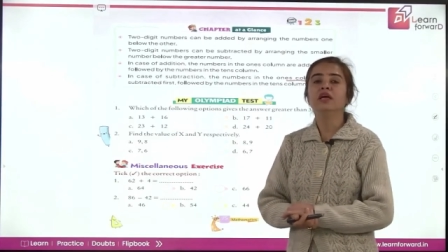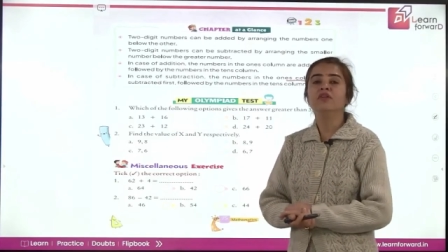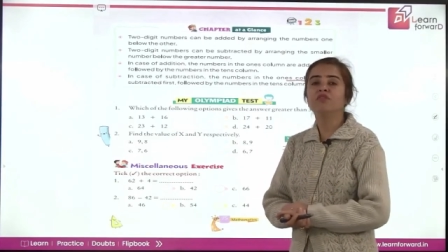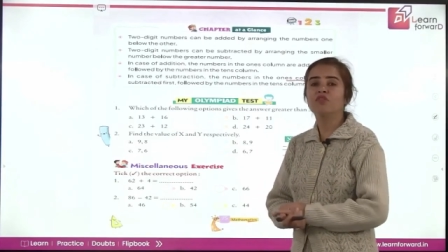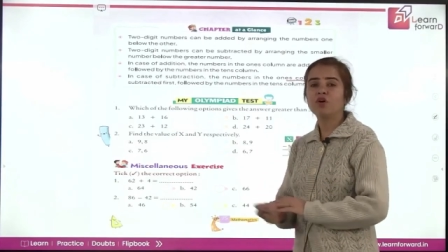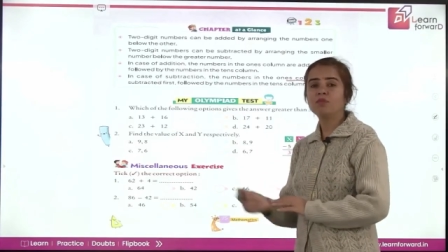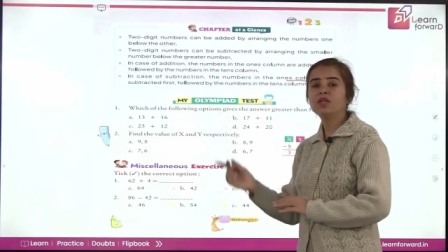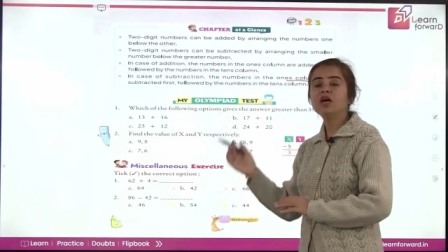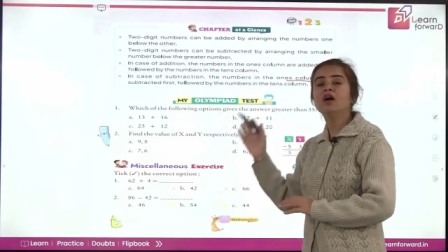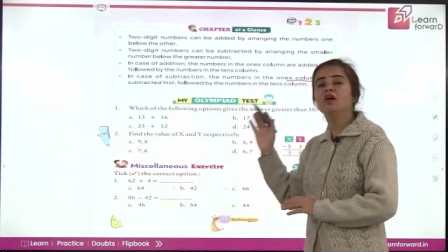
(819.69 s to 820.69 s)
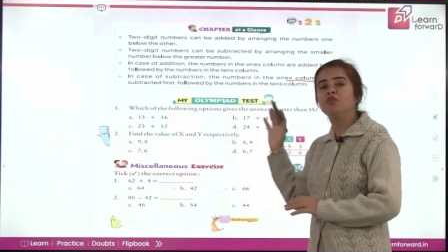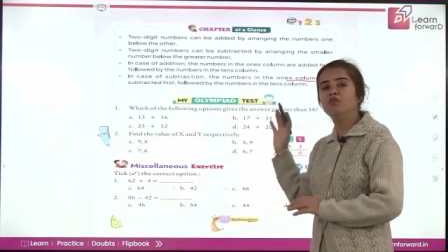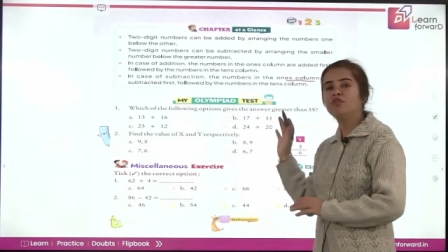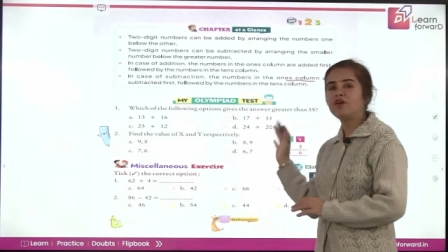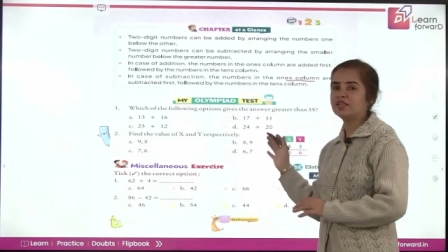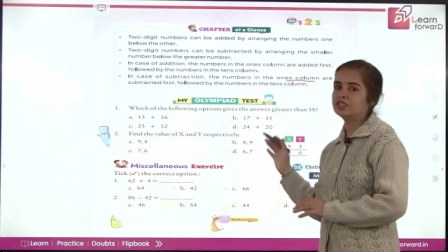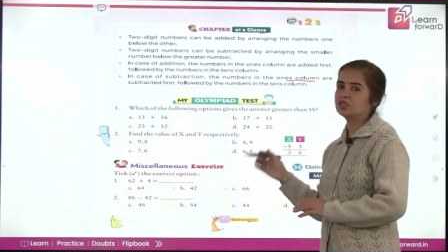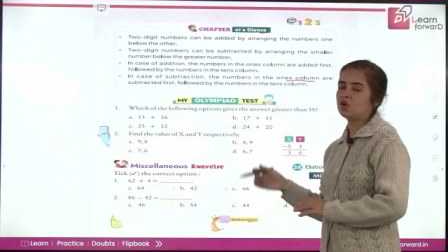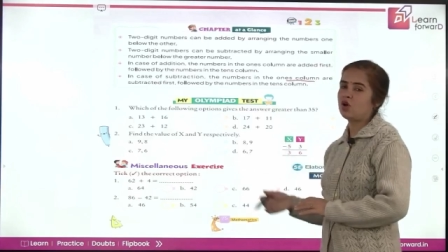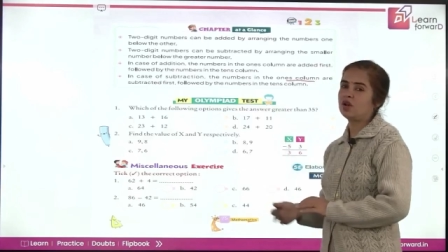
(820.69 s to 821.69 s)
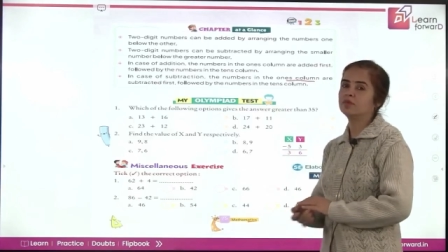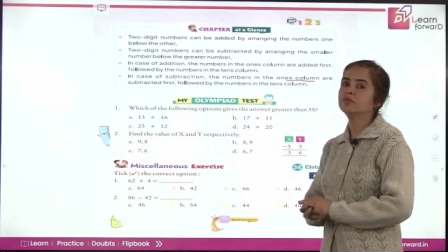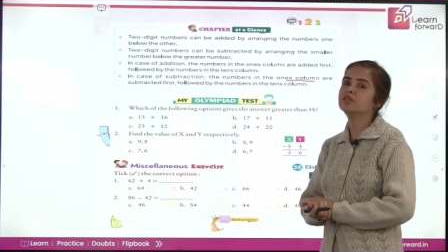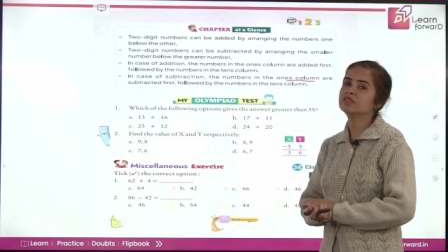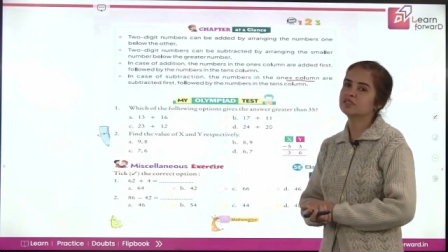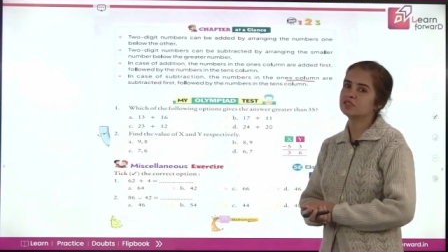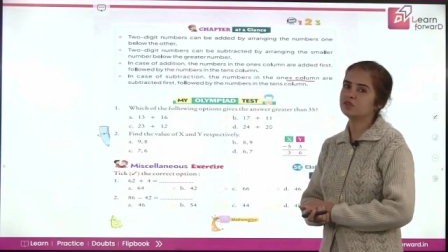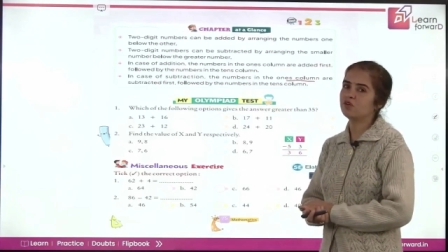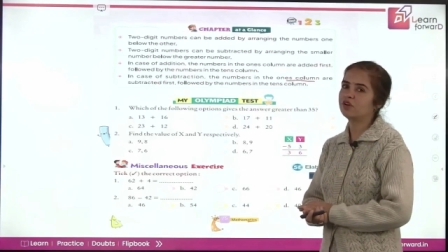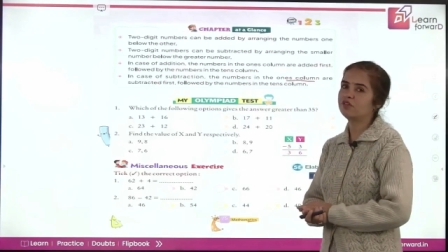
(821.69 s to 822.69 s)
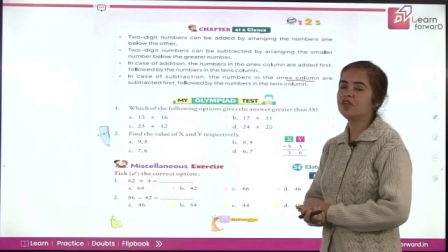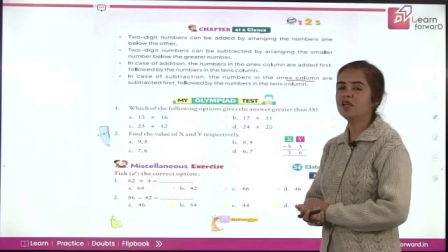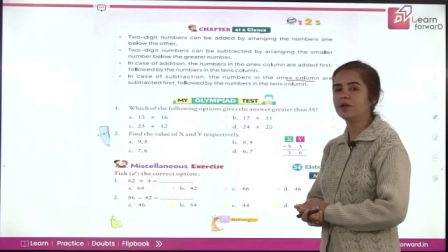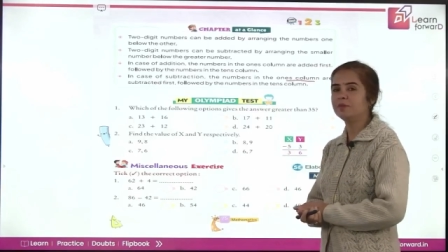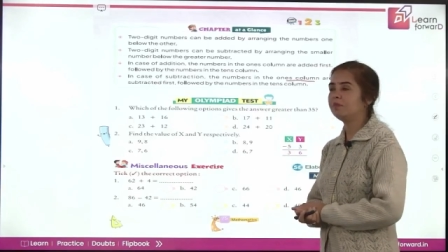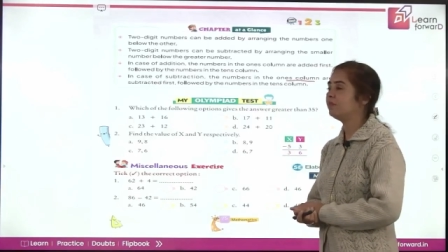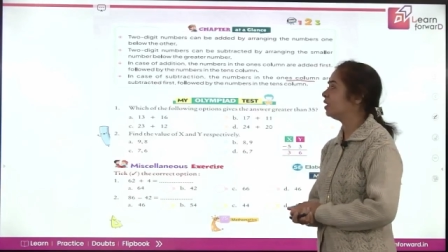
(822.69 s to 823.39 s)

from the ones column. This is what we mean.